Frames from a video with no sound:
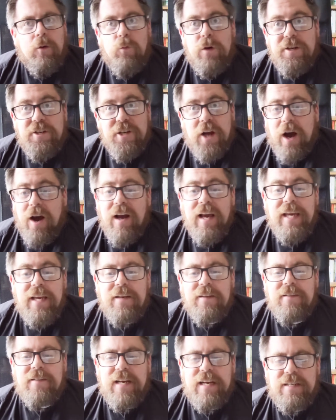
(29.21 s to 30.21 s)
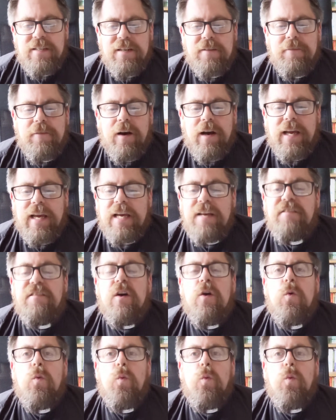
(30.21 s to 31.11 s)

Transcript: which I can testify is a